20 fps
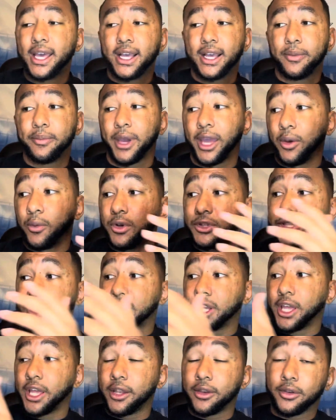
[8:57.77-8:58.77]
Peyton Wilson
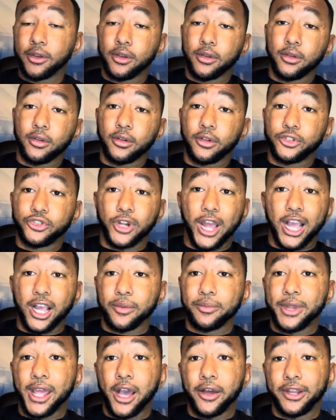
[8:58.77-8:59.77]
can track
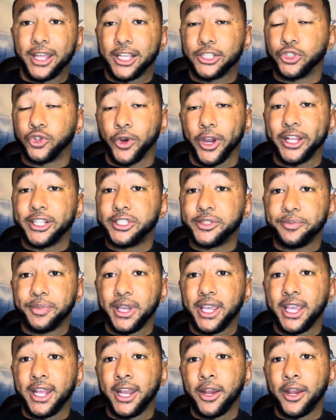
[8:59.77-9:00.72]
him down. He has great speed.